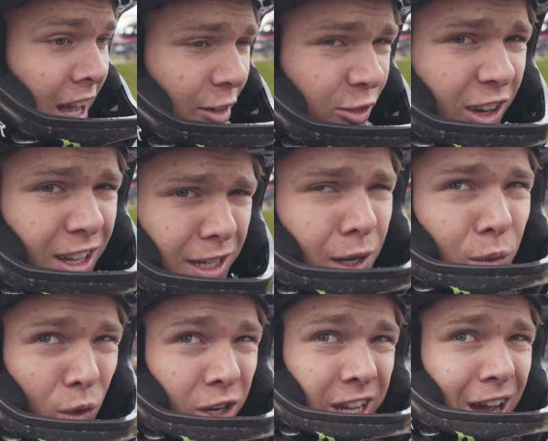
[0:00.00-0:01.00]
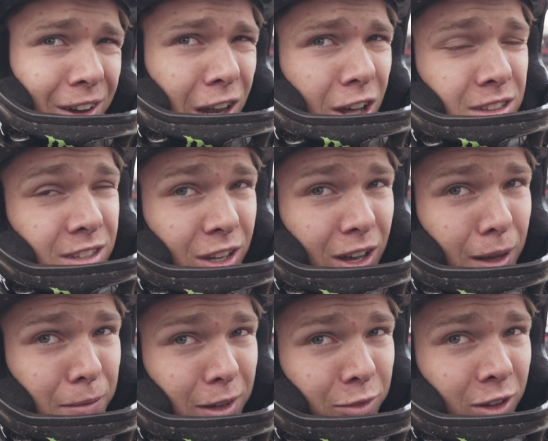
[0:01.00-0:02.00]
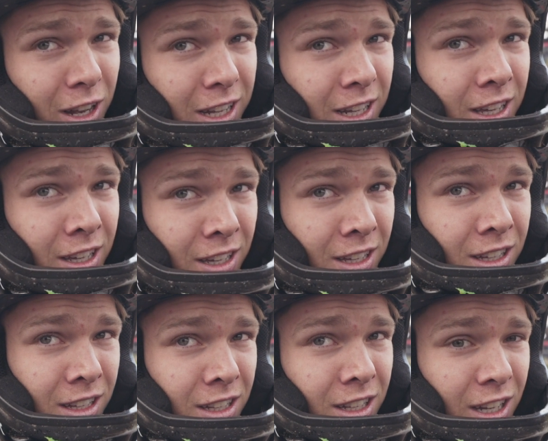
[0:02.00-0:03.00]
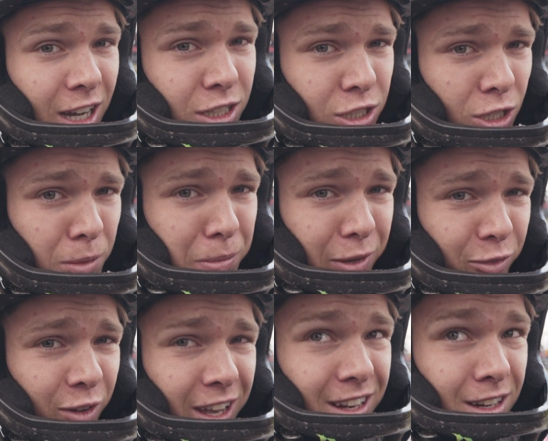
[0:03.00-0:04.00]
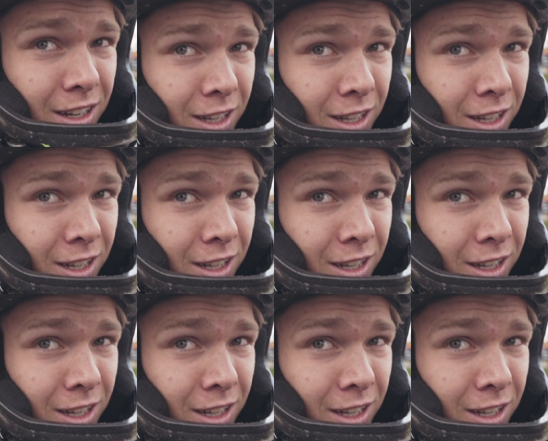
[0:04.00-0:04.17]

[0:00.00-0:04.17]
I feel like I work out a lot too I'm, I feel like yeah. I should be fit